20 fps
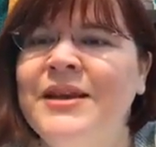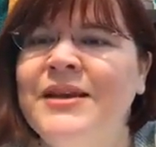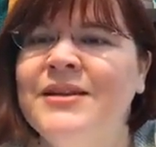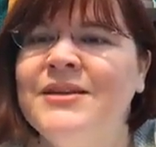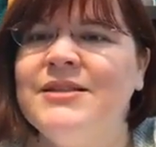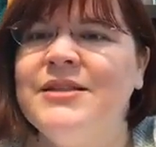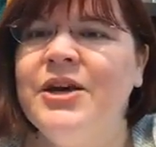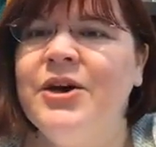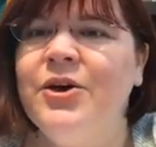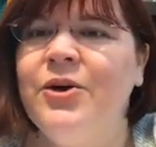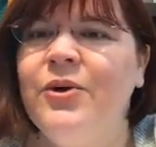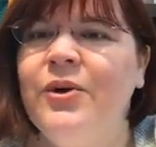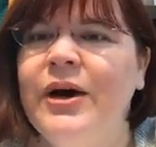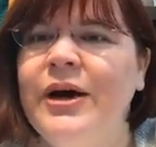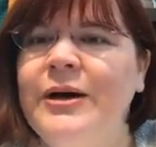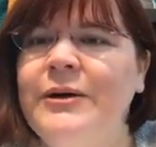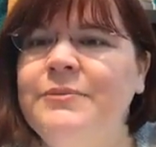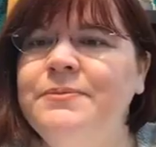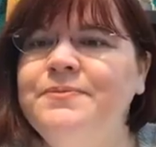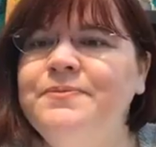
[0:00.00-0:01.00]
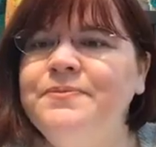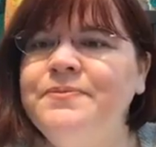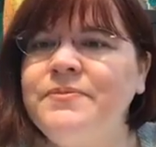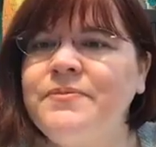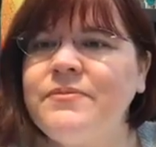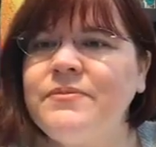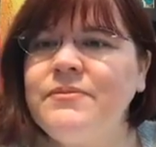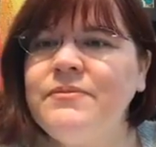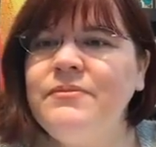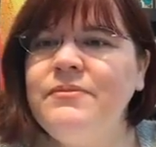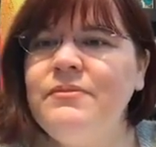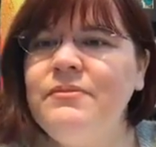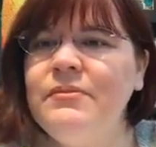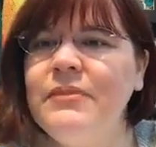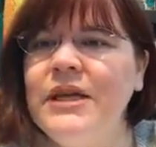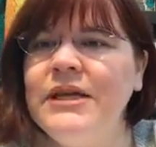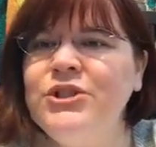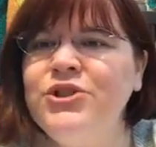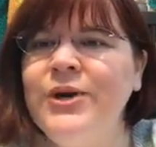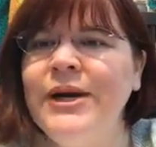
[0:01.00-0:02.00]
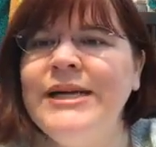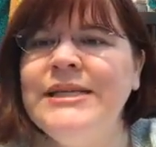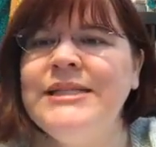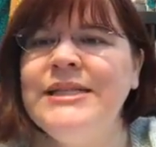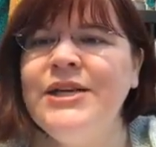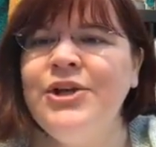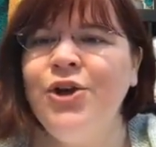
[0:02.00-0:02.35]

so um Tracy,